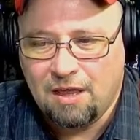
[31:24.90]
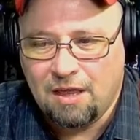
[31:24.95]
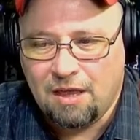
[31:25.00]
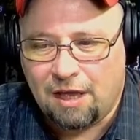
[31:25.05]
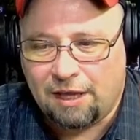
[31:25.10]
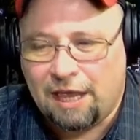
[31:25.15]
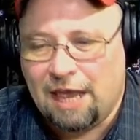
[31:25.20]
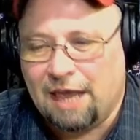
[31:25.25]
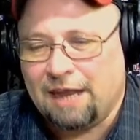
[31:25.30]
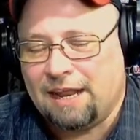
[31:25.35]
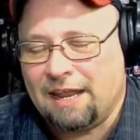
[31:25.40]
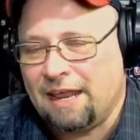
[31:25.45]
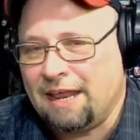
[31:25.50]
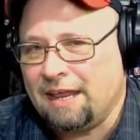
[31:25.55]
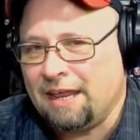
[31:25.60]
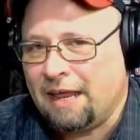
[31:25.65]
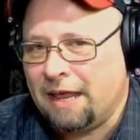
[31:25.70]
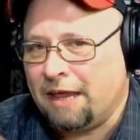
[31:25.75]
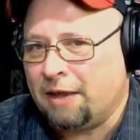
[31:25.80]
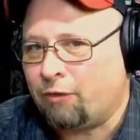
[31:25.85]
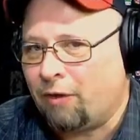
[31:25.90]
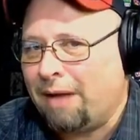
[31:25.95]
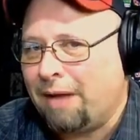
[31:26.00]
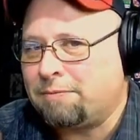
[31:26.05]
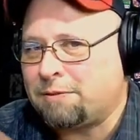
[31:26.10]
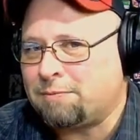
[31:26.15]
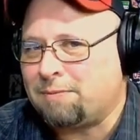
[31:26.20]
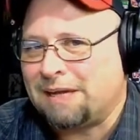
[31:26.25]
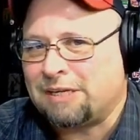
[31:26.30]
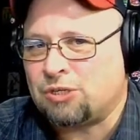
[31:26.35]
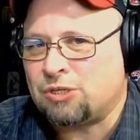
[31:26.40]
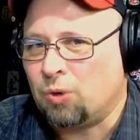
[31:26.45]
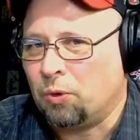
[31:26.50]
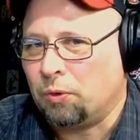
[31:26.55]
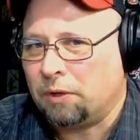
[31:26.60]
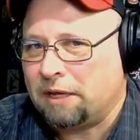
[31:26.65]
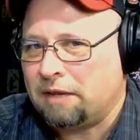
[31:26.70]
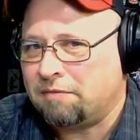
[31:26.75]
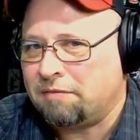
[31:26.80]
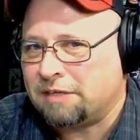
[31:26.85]
again, it gripes my soul
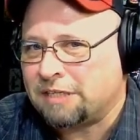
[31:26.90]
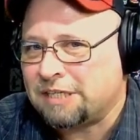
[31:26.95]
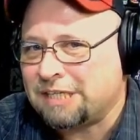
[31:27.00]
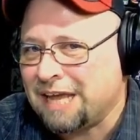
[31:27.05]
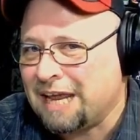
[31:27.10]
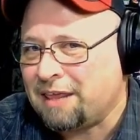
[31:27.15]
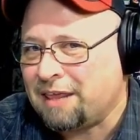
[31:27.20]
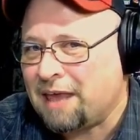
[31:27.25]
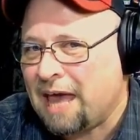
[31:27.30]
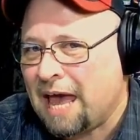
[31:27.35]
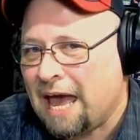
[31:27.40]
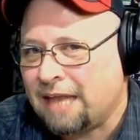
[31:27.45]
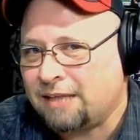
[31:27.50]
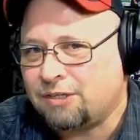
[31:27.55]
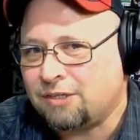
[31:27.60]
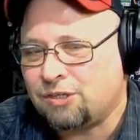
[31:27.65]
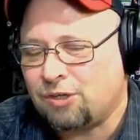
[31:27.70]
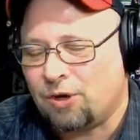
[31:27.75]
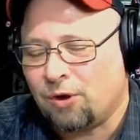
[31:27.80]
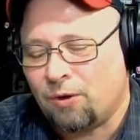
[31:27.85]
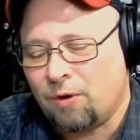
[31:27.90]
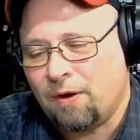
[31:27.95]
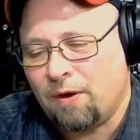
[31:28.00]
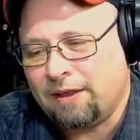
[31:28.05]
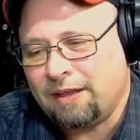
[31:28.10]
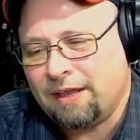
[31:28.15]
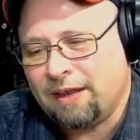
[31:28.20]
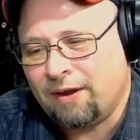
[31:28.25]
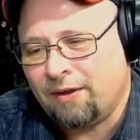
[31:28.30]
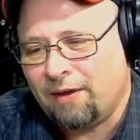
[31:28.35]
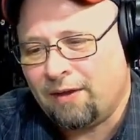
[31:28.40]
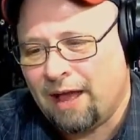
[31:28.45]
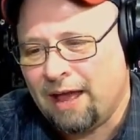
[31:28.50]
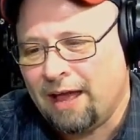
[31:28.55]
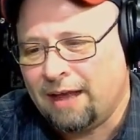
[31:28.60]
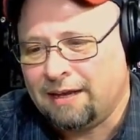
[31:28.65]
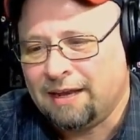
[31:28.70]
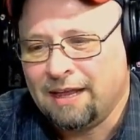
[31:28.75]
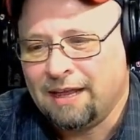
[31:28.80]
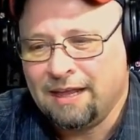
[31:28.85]
to even say that. So,
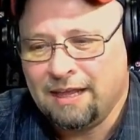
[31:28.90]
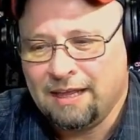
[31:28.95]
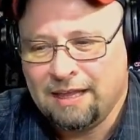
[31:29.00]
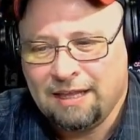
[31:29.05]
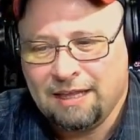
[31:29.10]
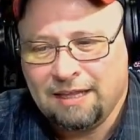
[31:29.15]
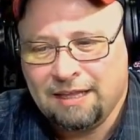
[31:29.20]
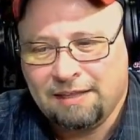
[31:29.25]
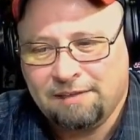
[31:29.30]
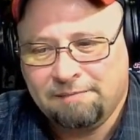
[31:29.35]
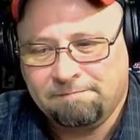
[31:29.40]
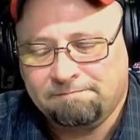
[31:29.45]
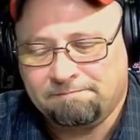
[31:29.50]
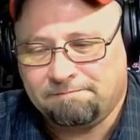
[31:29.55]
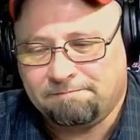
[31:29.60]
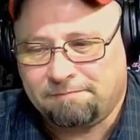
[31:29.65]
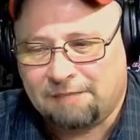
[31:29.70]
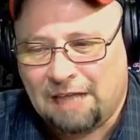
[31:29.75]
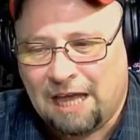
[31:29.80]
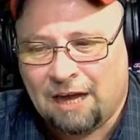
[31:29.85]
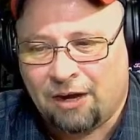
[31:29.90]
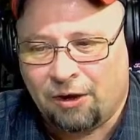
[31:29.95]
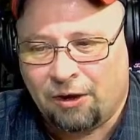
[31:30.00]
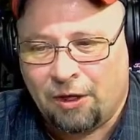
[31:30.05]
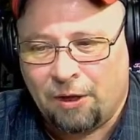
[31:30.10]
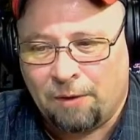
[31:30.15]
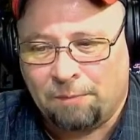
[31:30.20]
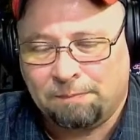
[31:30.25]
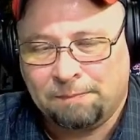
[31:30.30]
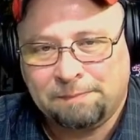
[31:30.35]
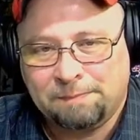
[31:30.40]
I don't know.